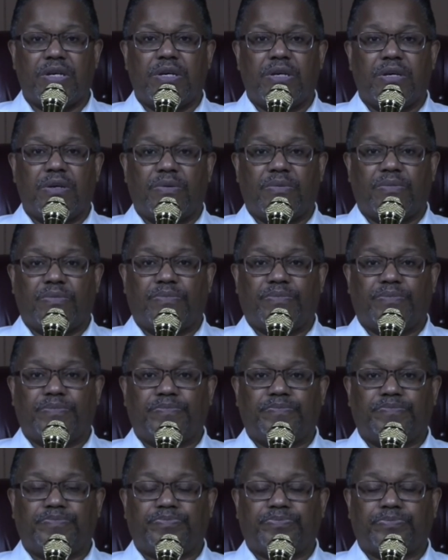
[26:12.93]

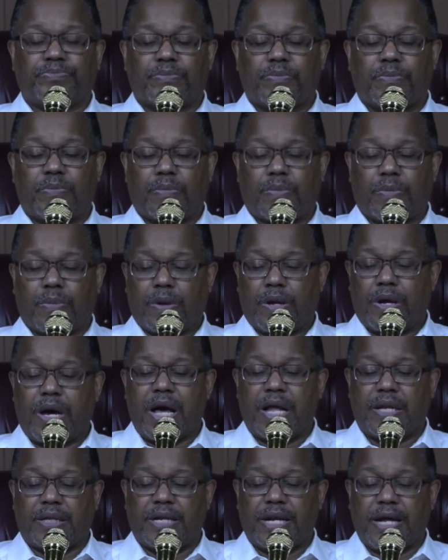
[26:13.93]

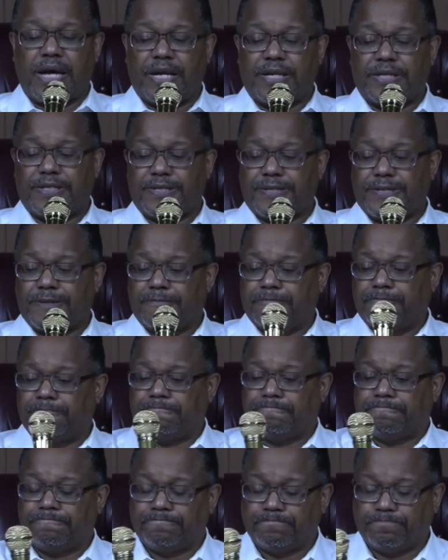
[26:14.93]
Call it
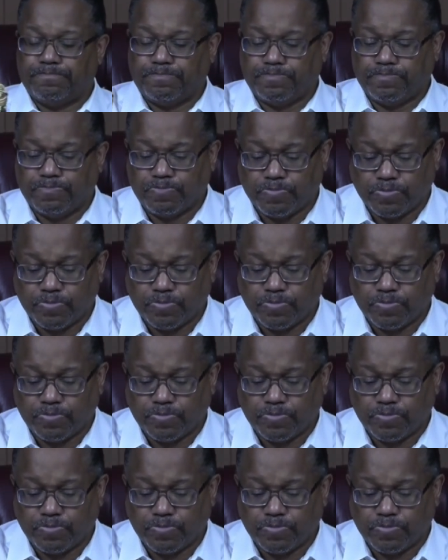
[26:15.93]
out.